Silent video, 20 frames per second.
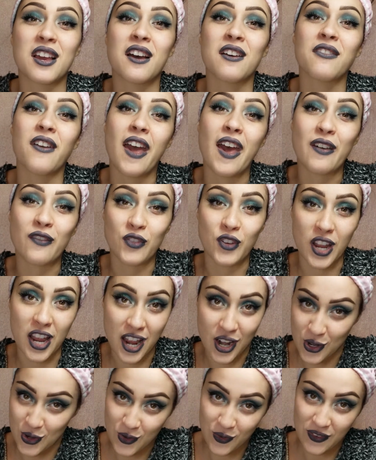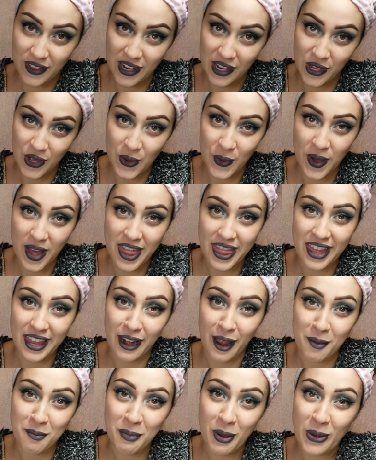of every new video that
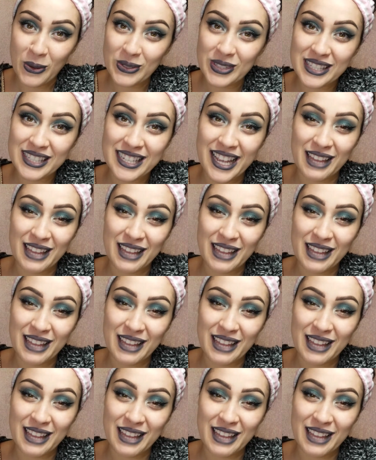I post.